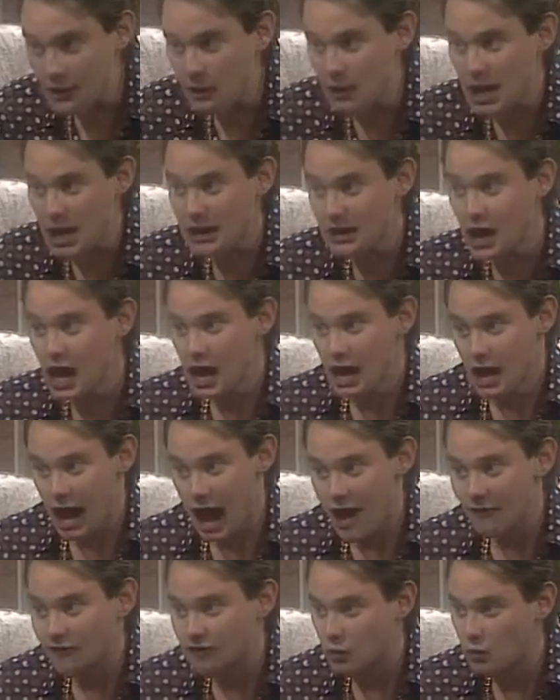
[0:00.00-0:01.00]
And then
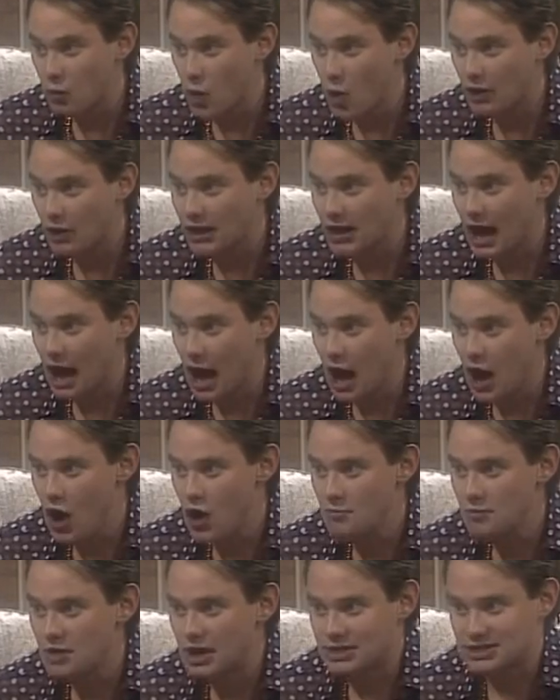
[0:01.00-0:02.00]
after walking her
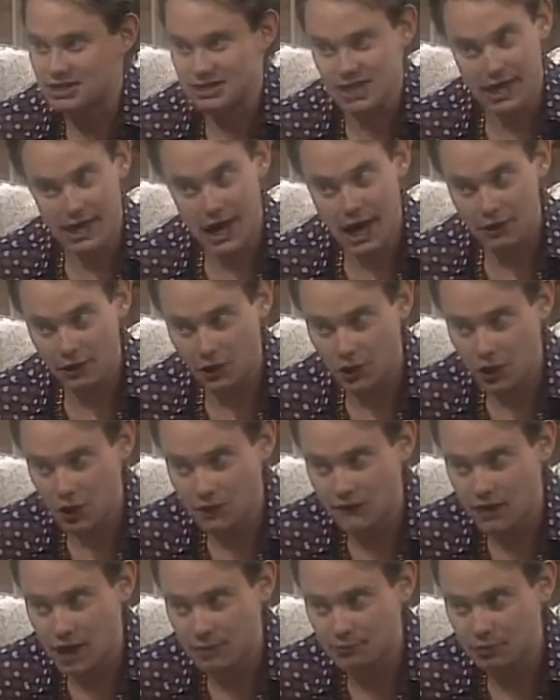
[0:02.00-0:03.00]
home, you sat out on
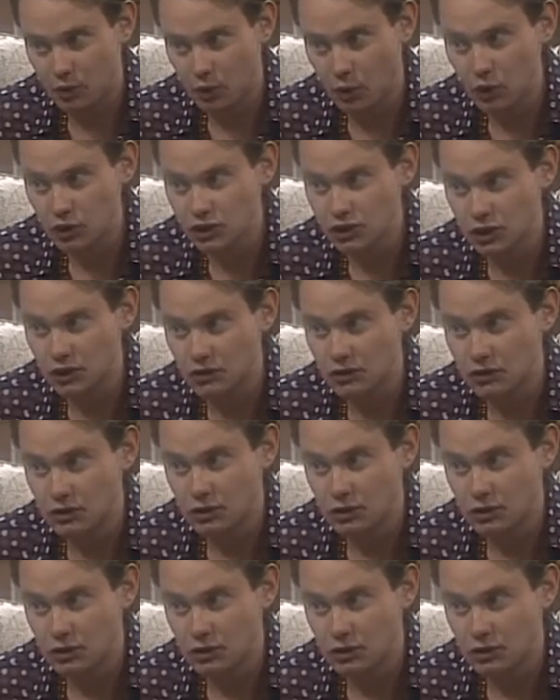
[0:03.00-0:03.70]
her front porch,